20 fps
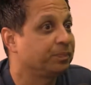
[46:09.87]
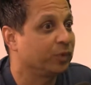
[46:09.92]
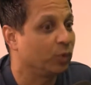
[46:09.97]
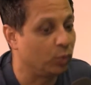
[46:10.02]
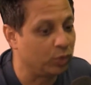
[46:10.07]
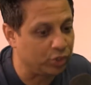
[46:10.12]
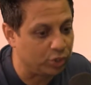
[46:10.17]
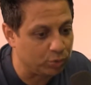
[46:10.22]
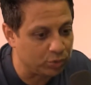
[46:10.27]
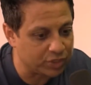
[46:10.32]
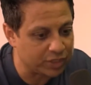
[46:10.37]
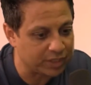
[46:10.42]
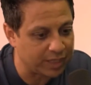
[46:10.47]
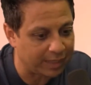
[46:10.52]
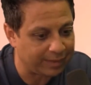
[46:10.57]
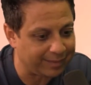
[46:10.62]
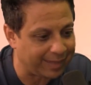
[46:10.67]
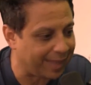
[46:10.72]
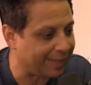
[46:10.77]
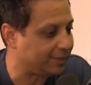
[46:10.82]
when you
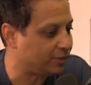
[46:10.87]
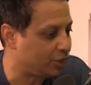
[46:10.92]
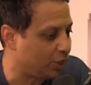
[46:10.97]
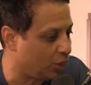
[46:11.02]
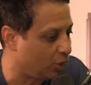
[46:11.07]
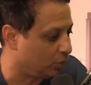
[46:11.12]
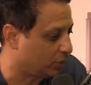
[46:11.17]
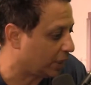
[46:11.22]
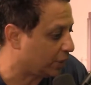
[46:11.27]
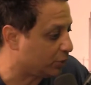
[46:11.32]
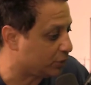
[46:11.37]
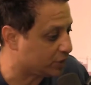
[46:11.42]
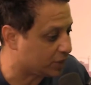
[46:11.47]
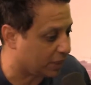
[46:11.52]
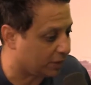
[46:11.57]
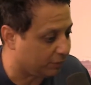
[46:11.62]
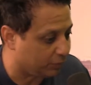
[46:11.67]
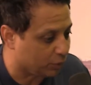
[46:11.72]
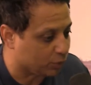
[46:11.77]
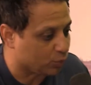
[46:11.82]
set that tone, like you
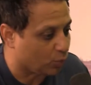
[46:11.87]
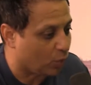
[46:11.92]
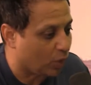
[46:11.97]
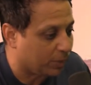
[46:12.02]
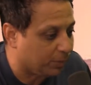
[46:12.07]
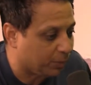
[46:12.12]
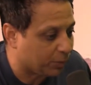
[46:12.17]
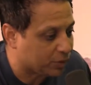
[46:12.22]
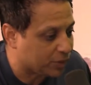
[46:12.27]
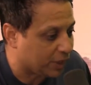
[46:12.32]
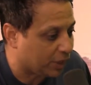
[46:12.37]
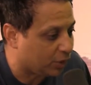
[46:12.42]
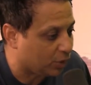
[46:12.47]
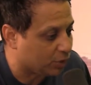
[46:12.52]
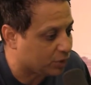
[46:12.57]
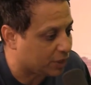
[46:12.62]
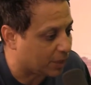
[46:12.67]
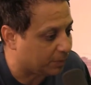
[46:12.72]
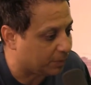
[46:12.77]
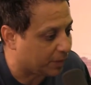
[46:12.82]
said, if there's one person that
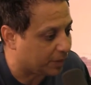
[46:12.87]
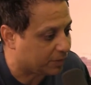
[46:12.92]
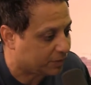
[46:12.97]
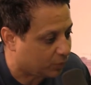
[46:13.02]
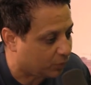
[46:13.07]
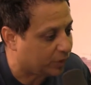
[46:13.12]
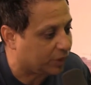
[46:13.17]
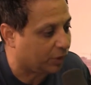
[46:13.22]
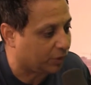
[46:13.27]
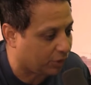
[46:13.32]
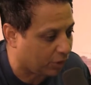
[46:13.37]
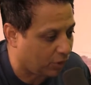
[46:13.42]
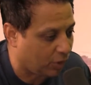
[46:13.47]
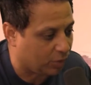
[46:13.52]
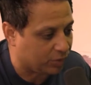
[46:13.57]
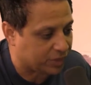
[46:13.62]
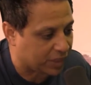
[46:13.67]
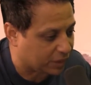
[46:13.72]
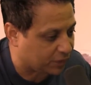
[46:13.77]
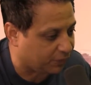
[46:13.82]
goes up, we know the
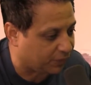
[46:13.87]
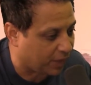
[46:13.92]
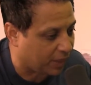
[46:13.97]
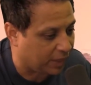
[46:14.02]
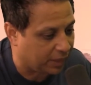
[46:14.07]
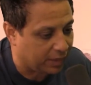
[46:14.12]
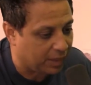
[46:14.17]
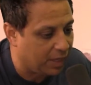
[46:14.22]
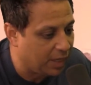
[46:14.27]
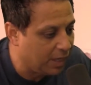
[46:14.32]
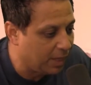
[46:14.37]
host, that's fine.